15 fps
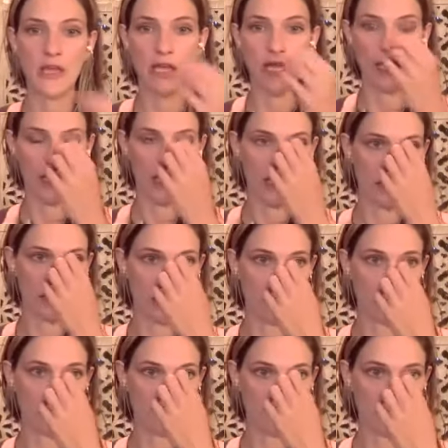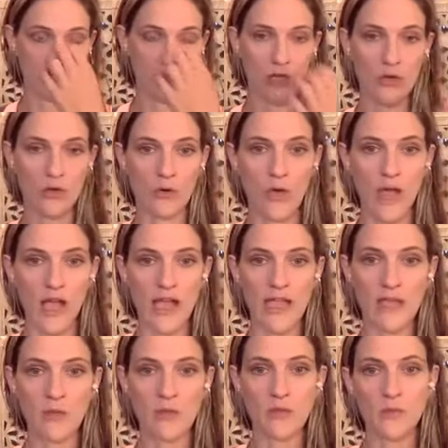And so I
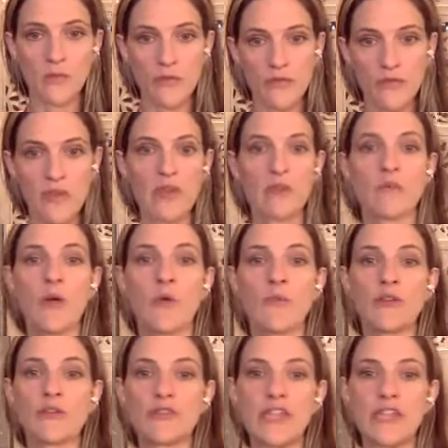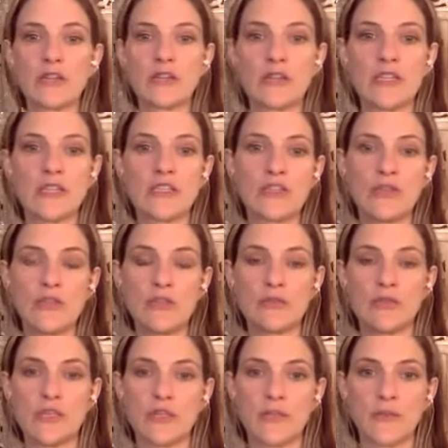am moving Open Your Channel into the new
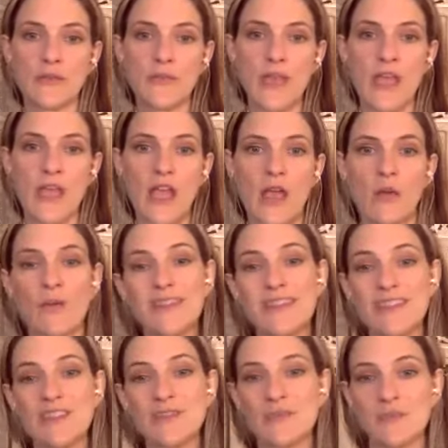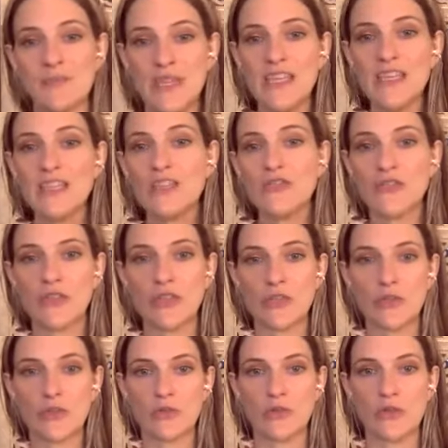year. And what this means for
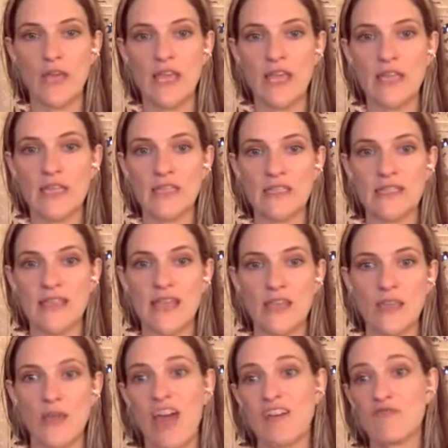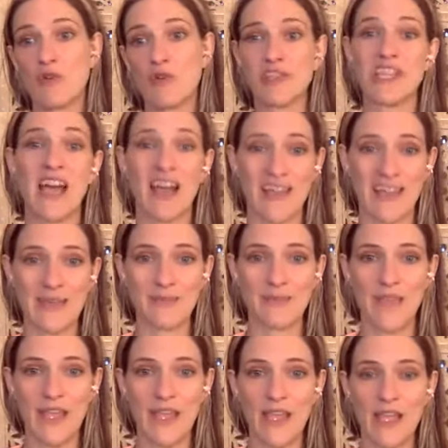you is that you have more time.
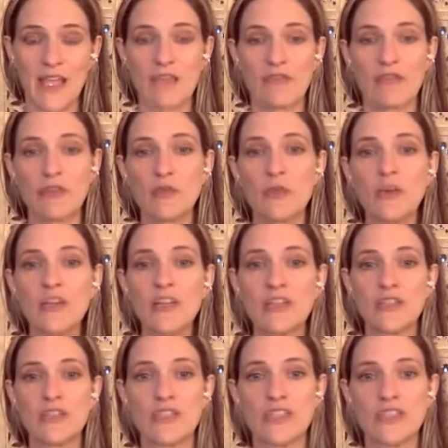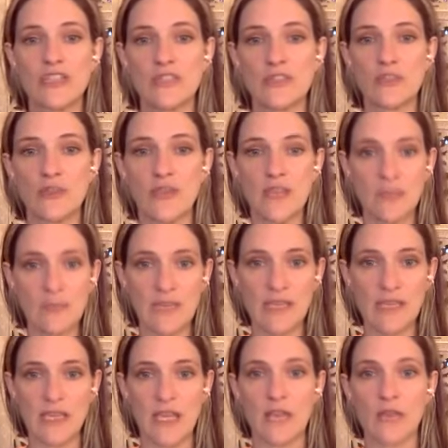If you are interested in joining
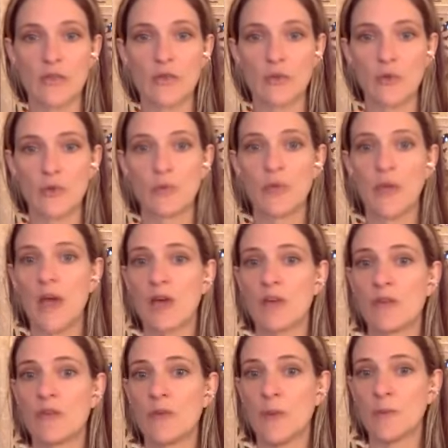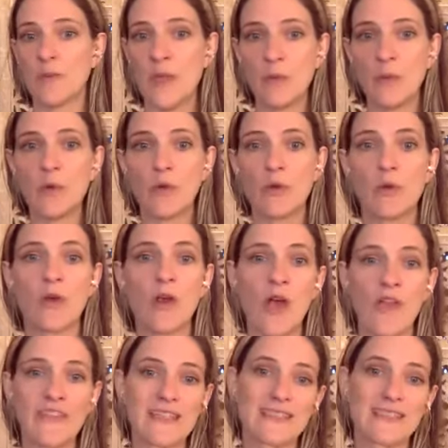me and a group of people who are
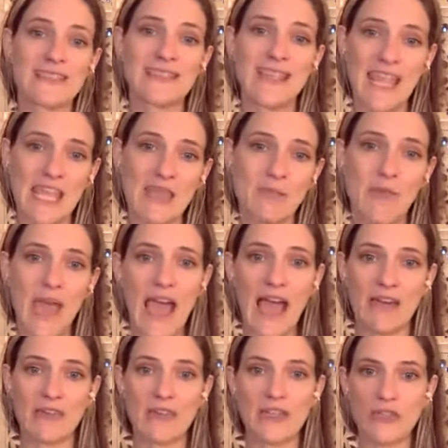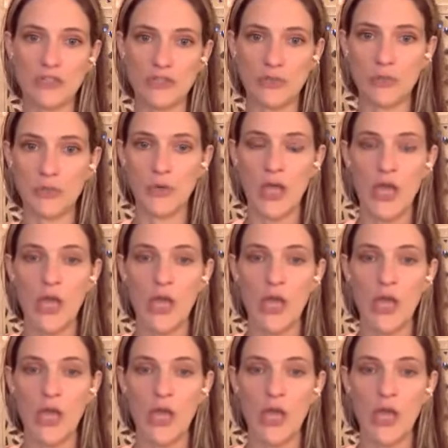on the same path as you